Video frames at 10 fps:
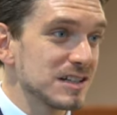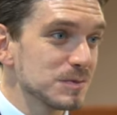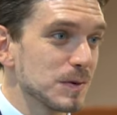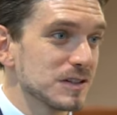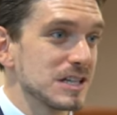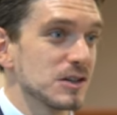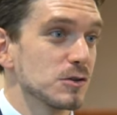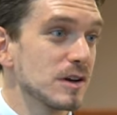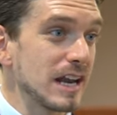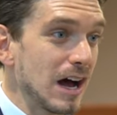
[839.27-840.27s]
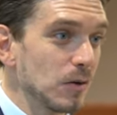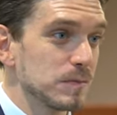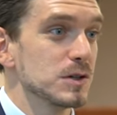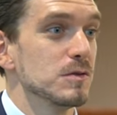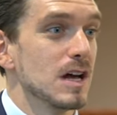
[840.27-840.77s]
experts here who can
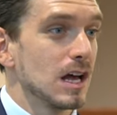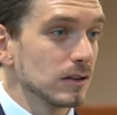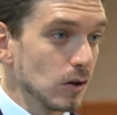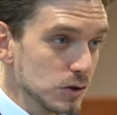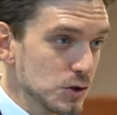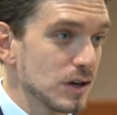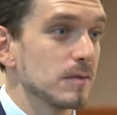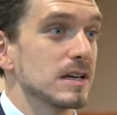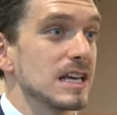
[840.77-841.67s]
help you launch your company,